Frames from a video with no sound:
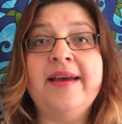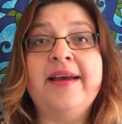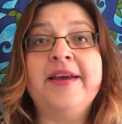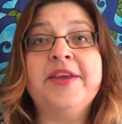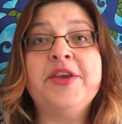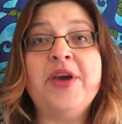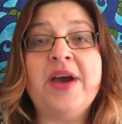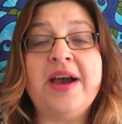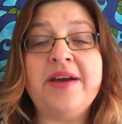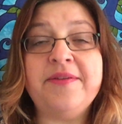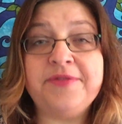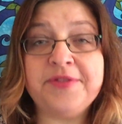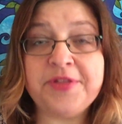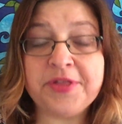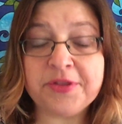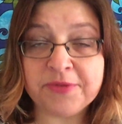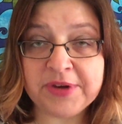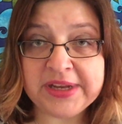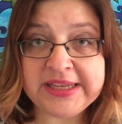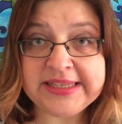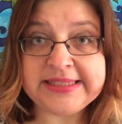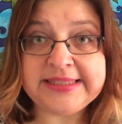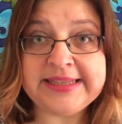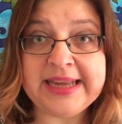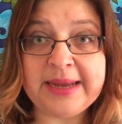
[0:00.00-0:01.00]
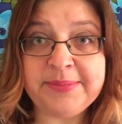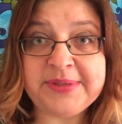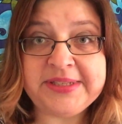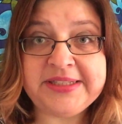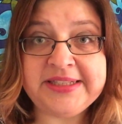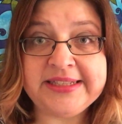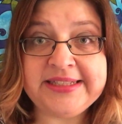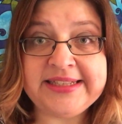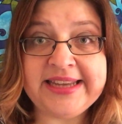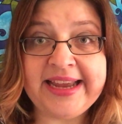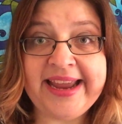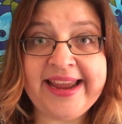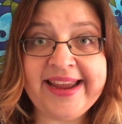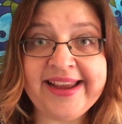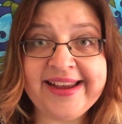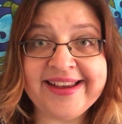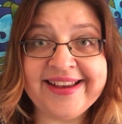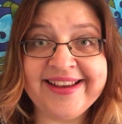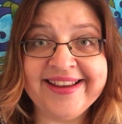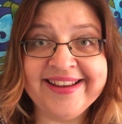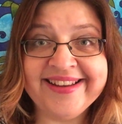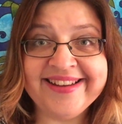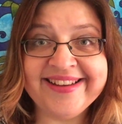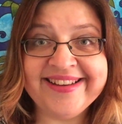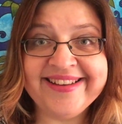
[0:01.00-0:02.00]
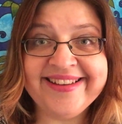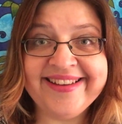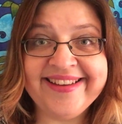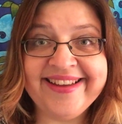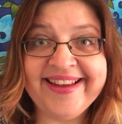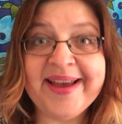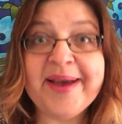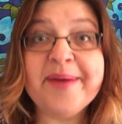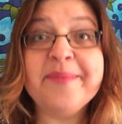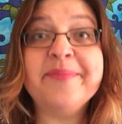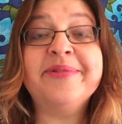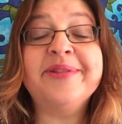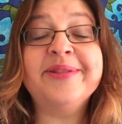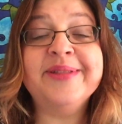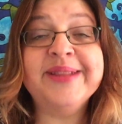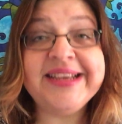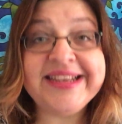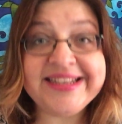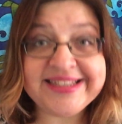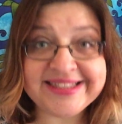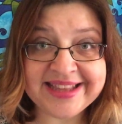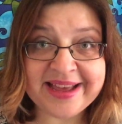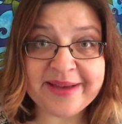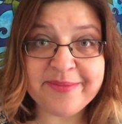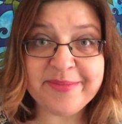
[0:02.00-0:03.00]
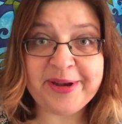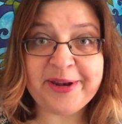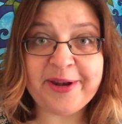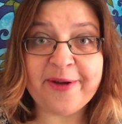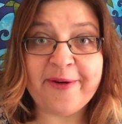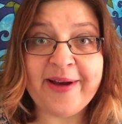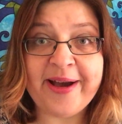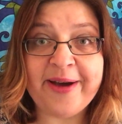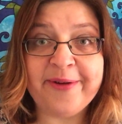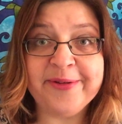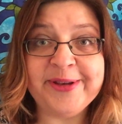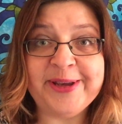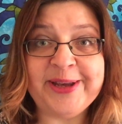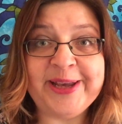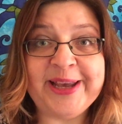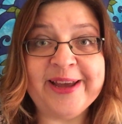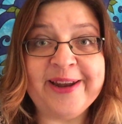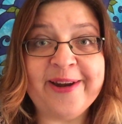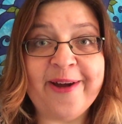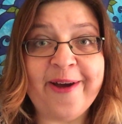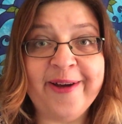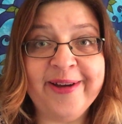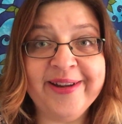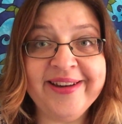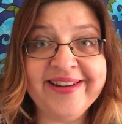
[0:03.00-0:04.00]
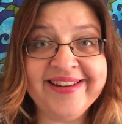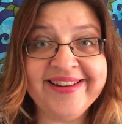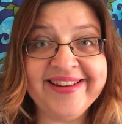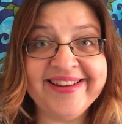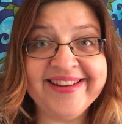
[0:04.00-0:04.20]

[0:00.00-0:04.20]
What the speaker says: You have 3 steps to take. Please let me know how you get on.